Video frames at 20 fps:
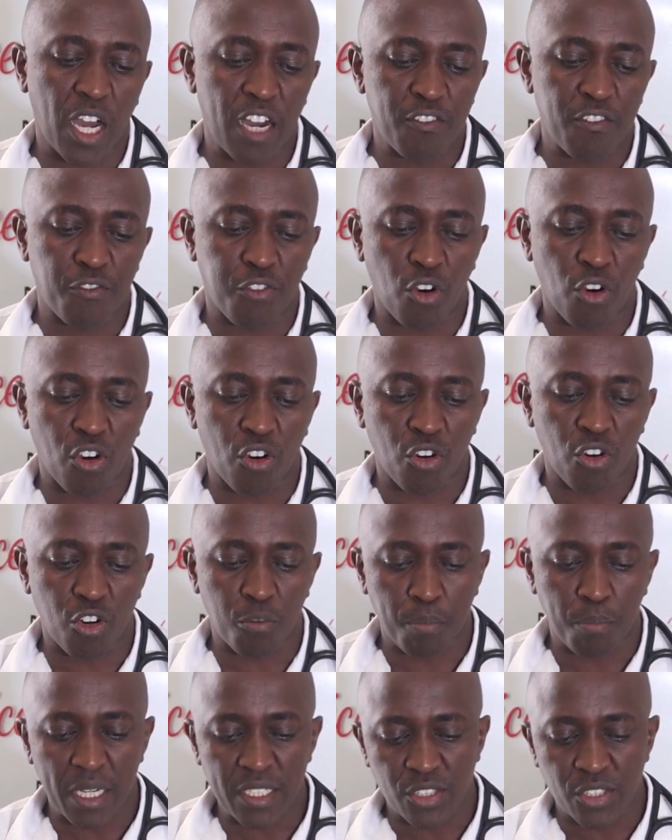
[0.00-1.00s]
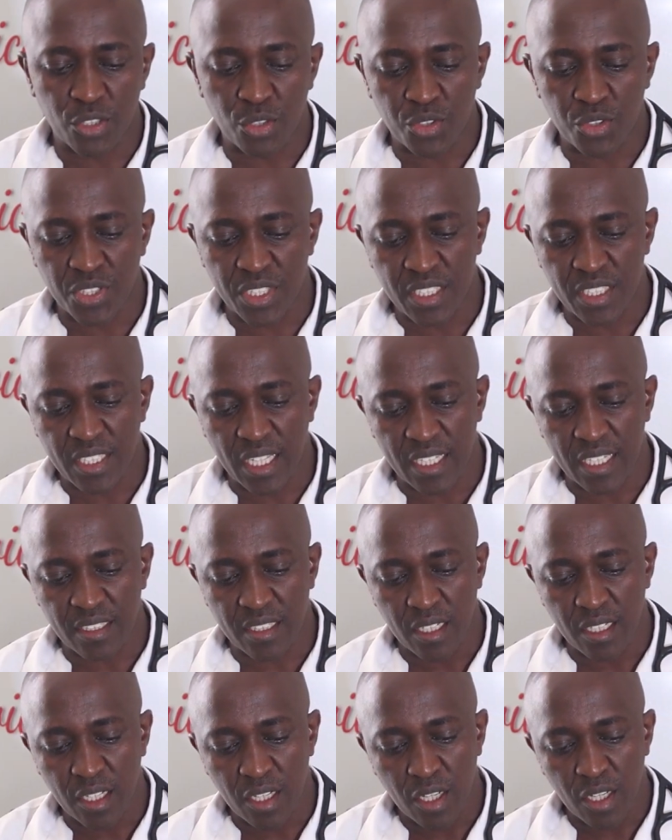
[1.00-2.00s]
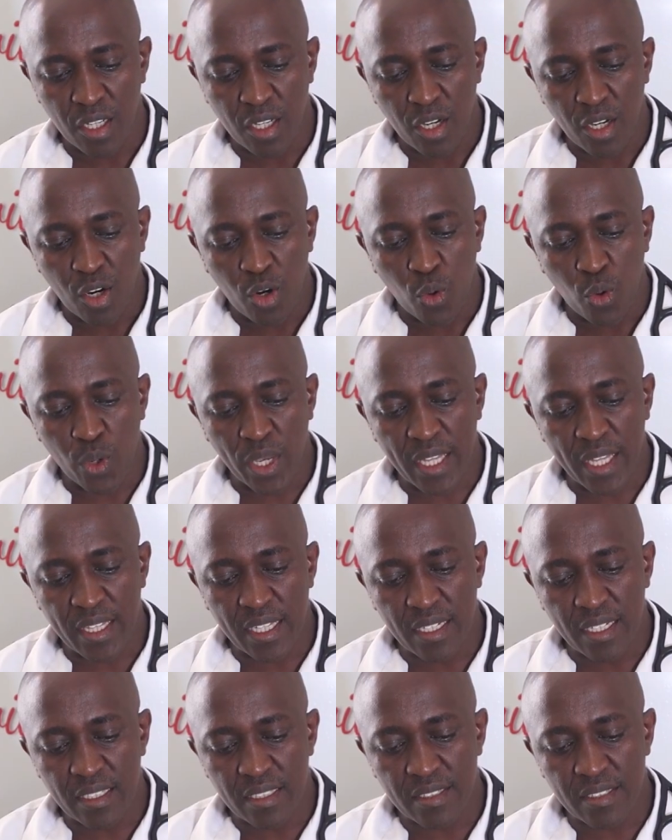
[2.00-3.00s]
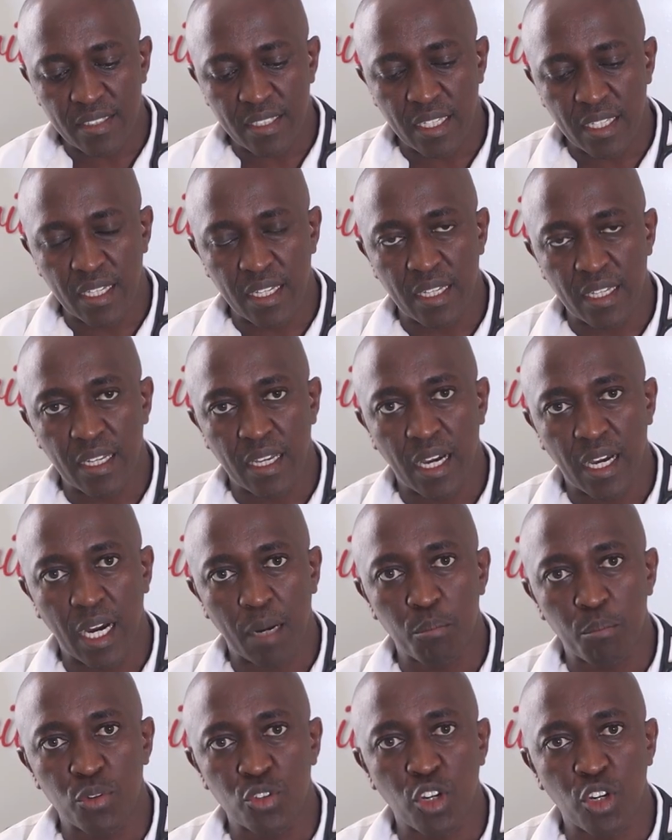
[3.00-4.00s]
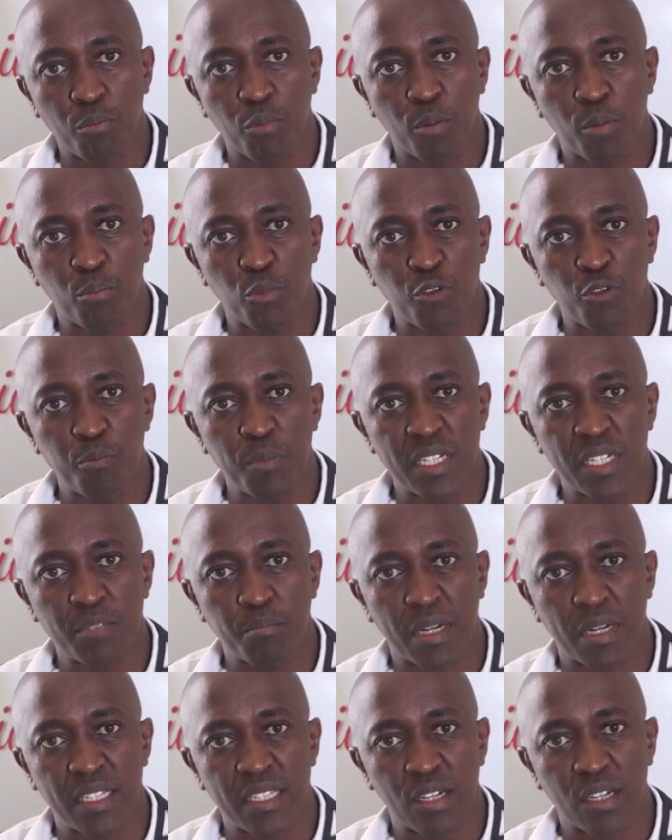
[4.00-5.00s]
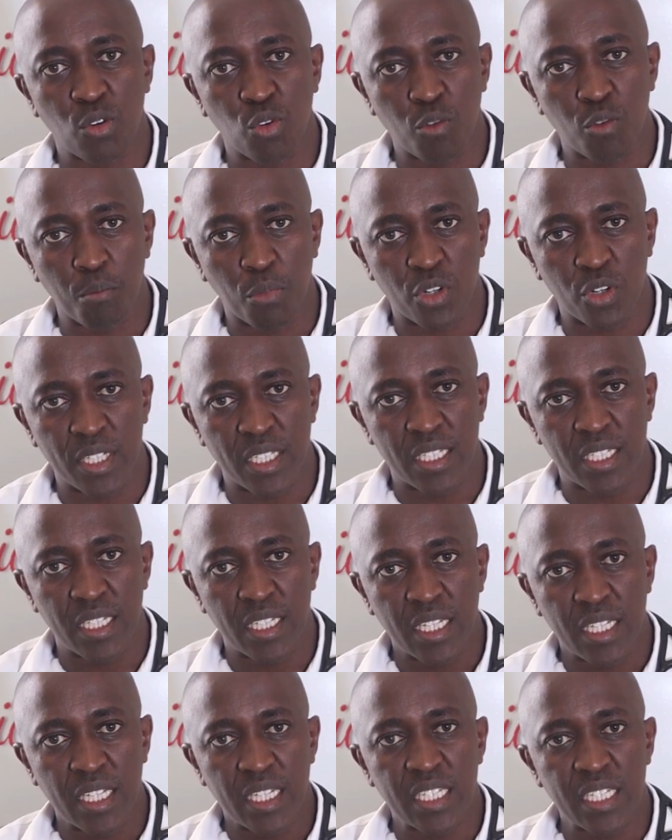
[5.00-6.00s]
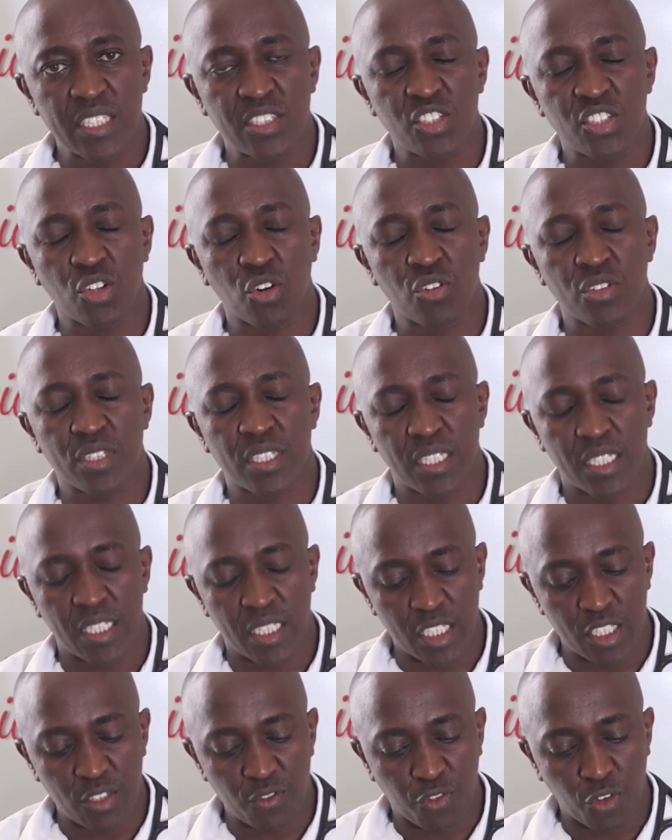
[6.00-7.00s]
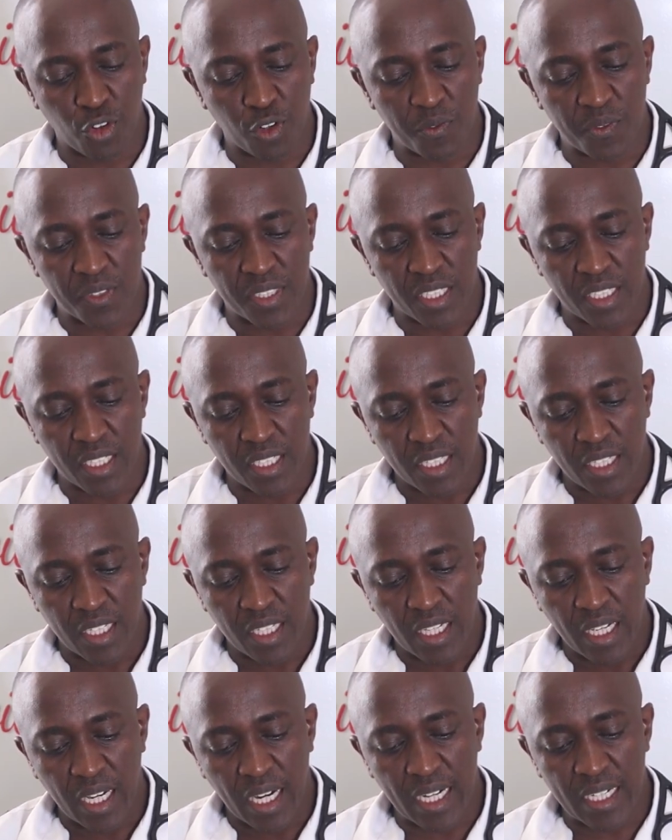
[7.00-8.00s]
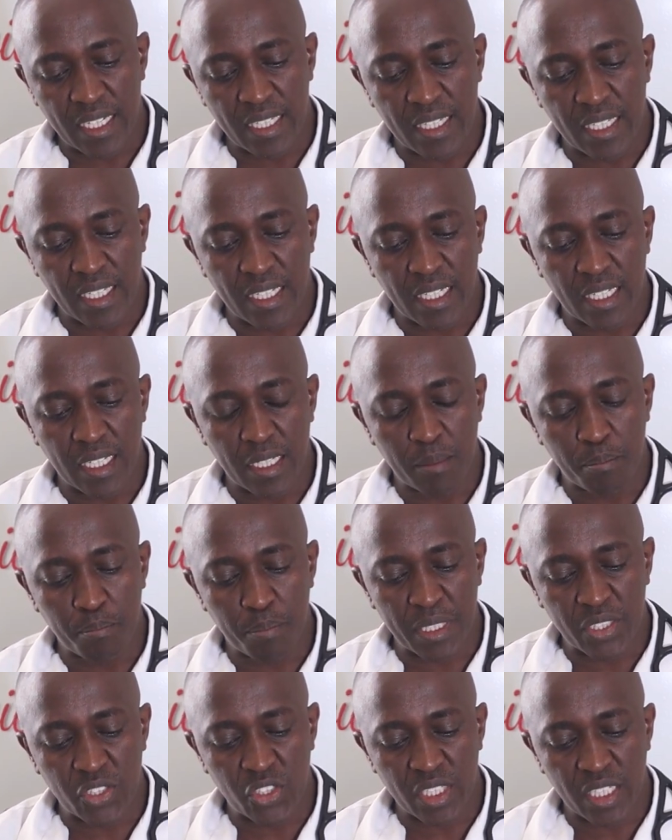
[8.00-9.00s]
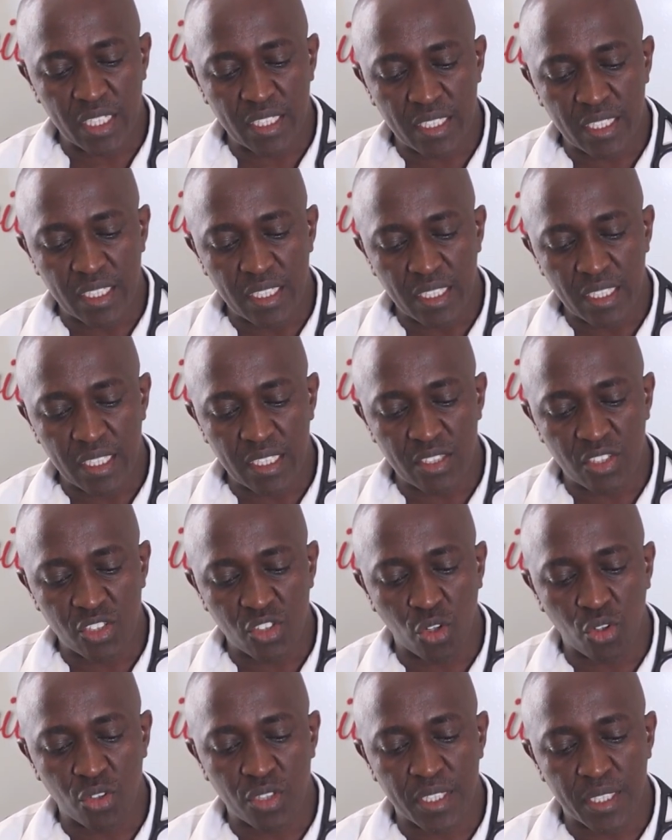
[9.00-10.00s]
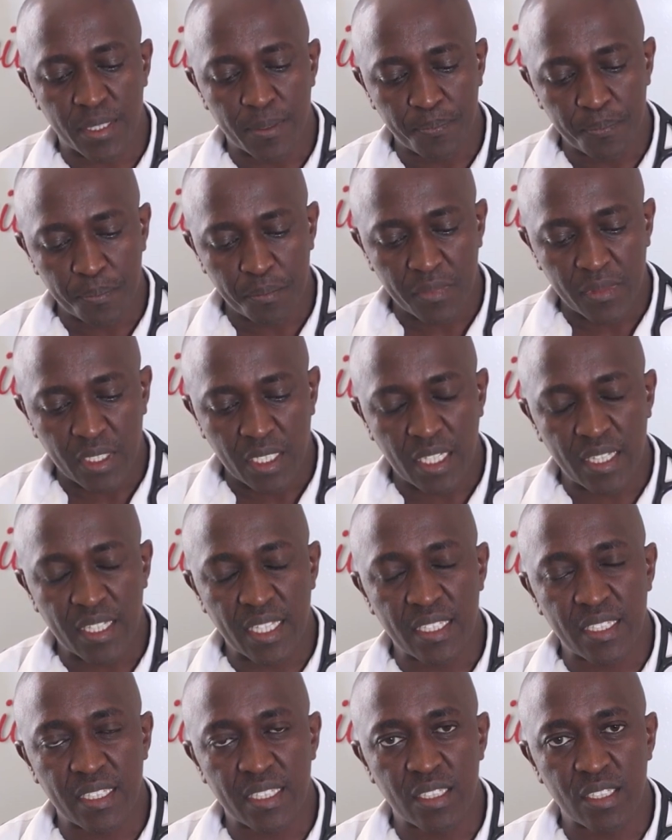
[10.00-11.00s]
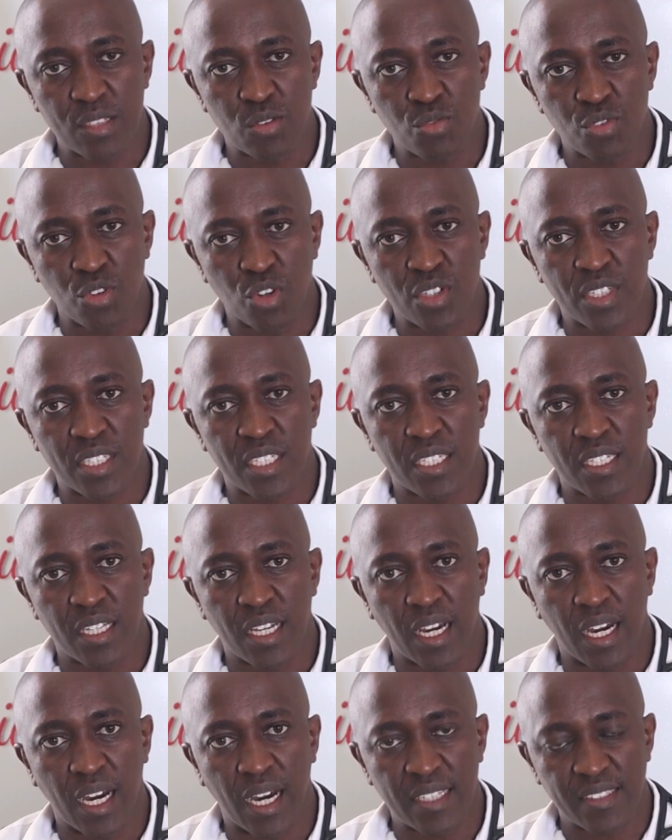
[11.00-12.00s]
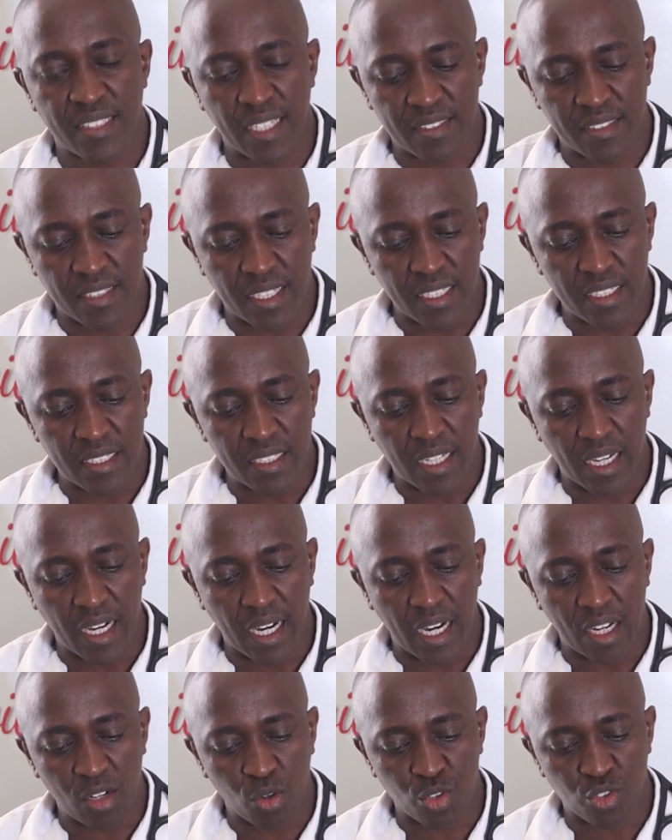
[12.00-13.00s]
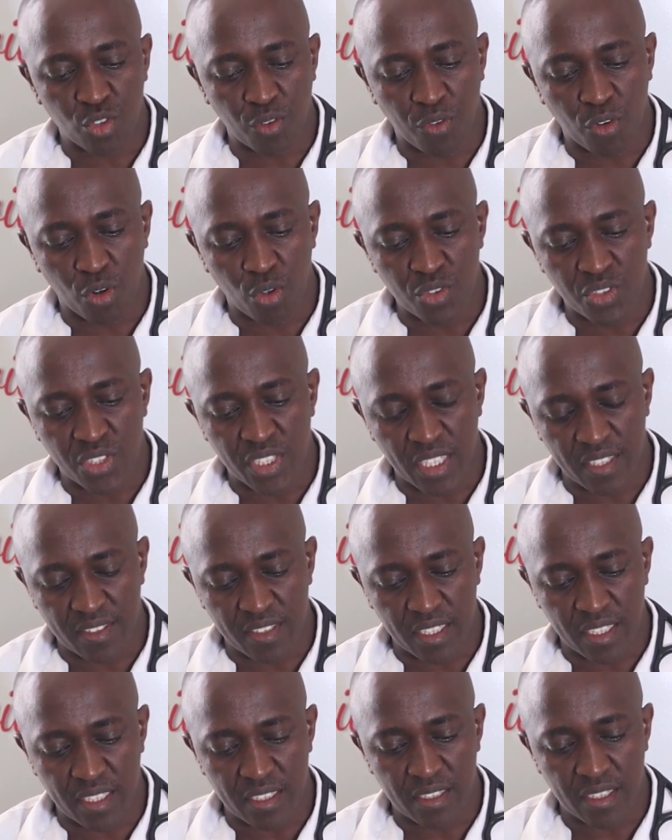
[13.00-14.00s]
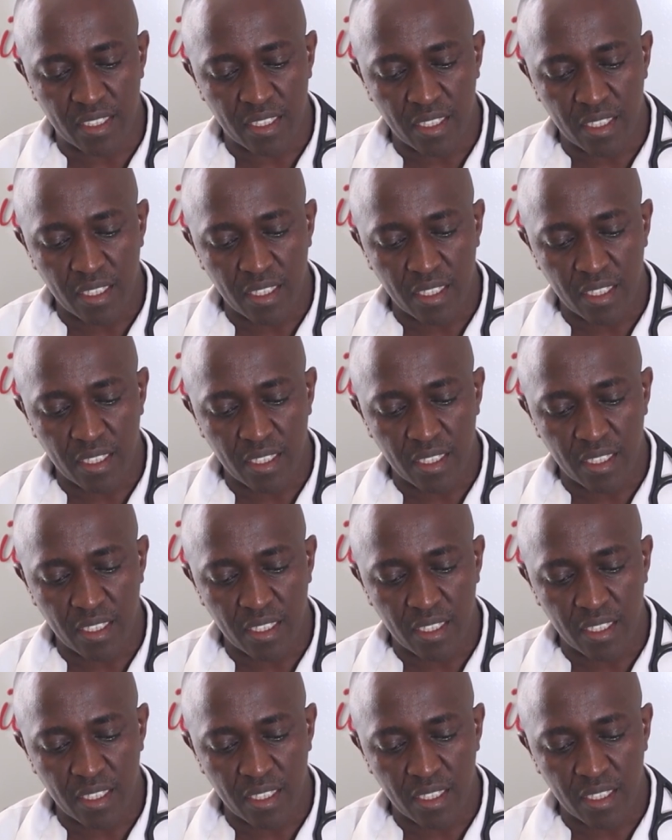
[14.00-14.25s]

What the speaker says: have focal partial seizures, where there is abnormal movement but the whole body is not involved, and the patient is not, they do not sustain a loss of consciousness.